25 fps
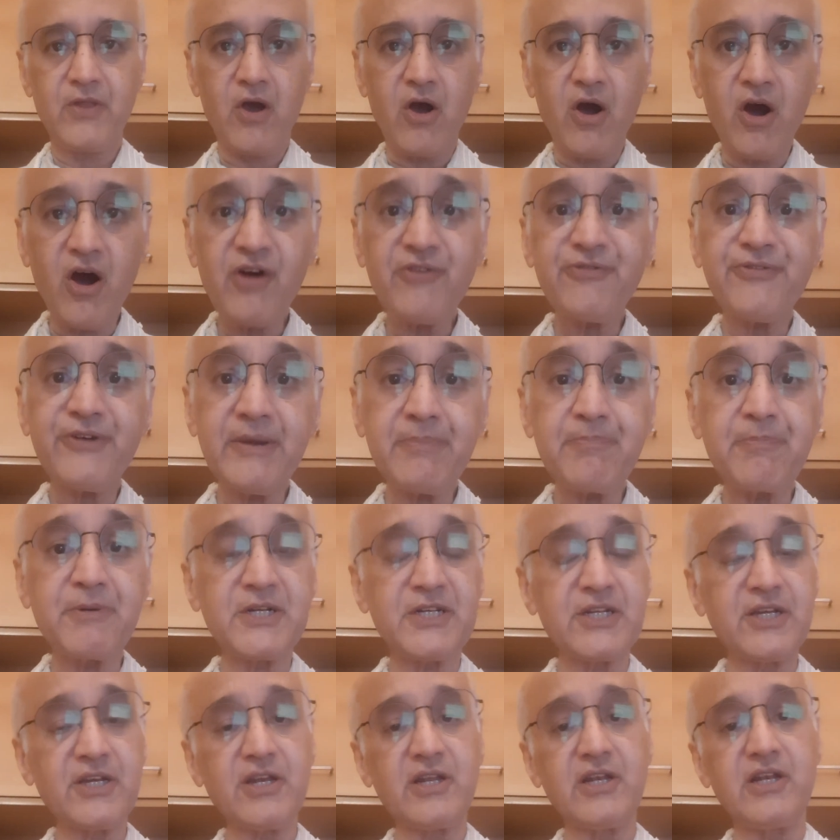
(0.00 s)
of a
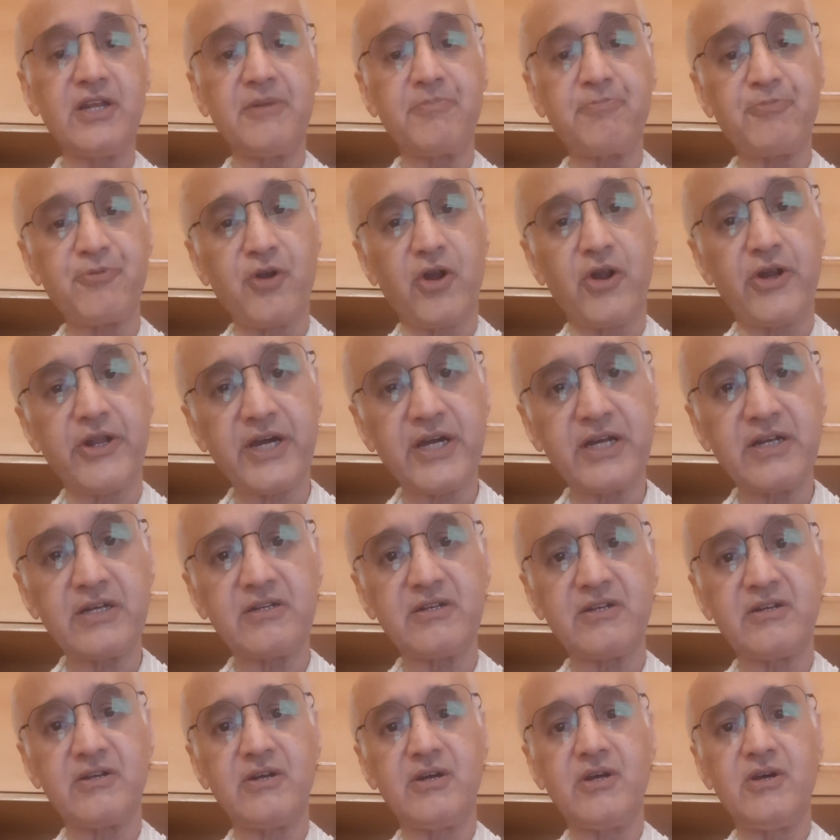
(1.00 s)
particular
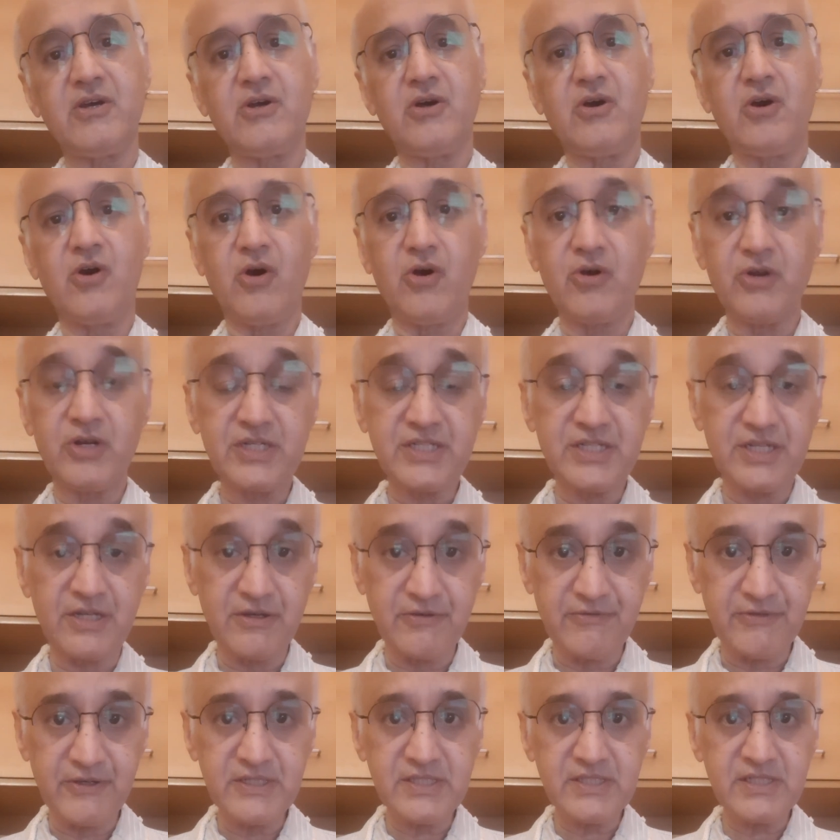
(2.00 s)
product or a
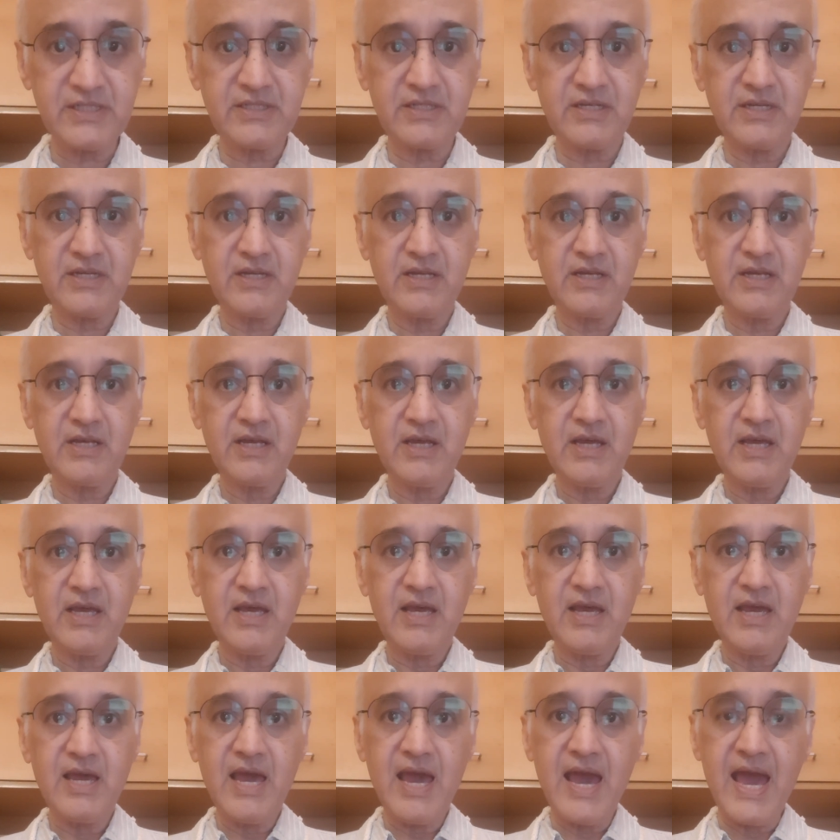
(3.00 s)
service,
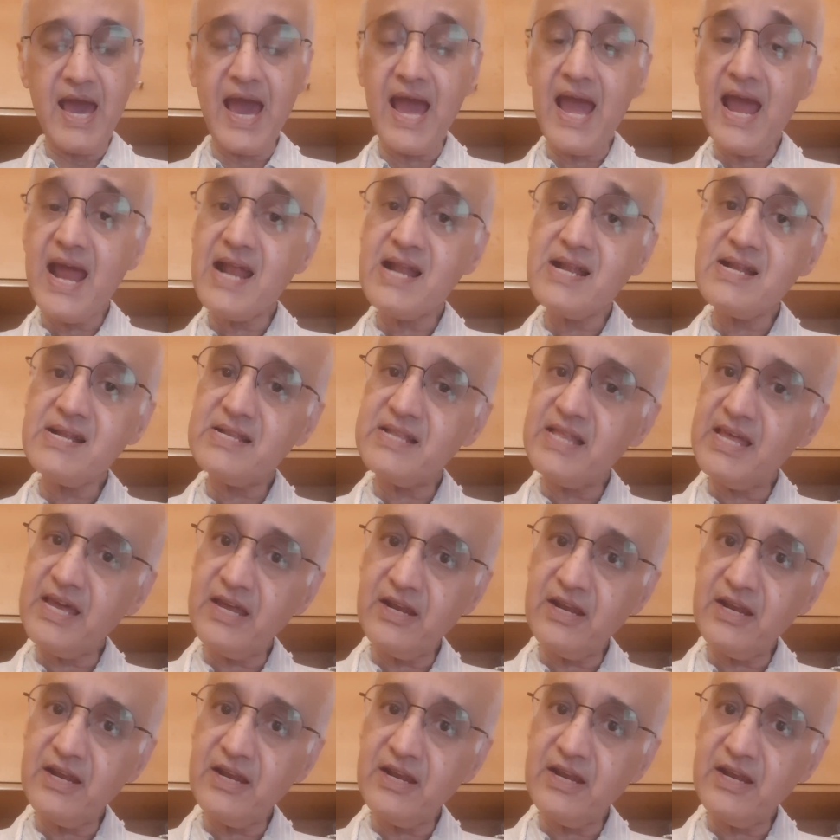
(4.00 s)
and they